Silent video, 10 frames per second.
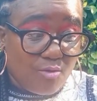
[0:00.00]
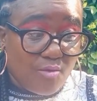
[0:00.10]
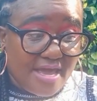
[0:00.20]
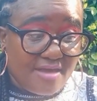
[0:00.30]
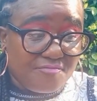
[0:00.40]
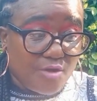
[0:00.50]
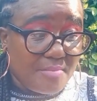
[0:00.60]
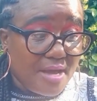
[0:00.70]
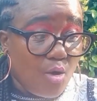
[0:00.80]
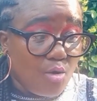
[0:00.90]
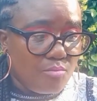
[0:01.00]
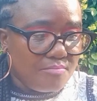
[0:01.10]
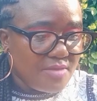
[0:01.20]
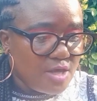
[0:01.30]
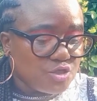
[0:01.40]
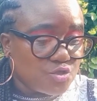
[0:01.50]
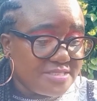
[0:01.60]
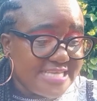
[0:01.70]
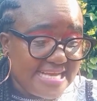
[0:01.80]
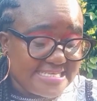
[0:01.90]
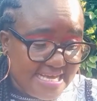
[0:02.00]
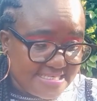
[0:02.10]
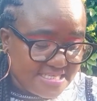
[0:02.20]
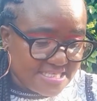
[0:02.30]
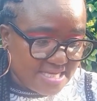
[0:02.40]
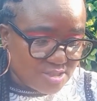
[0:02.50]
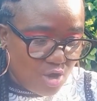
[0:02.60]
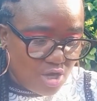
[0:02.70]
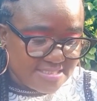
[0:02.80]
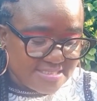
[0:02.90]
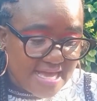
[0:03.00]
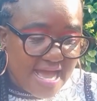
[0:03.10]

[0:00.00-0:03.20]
away from her home, to study her teacher's course.